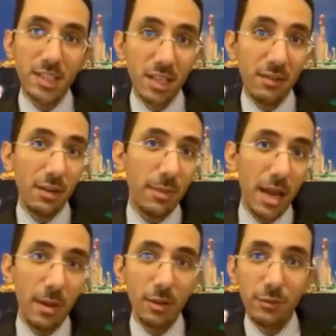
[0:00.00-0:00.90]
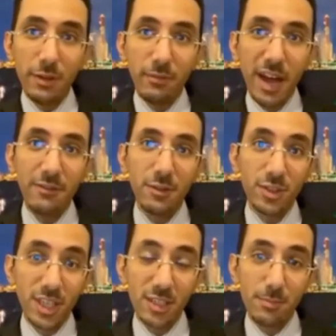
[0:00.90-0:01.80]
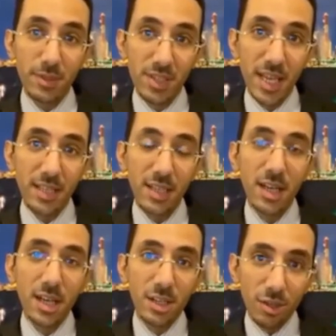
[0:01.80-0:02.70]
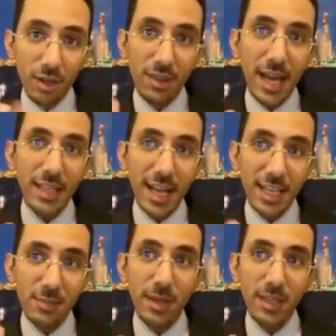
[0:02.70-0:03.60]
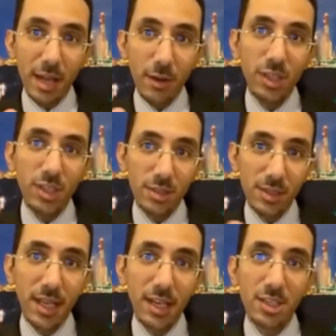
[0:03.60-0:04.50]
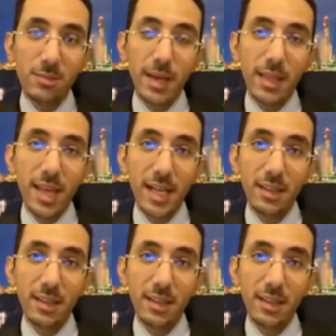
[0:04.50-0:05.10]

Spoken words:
level by about 5 to 6%. So in that aspect, I would still expect that the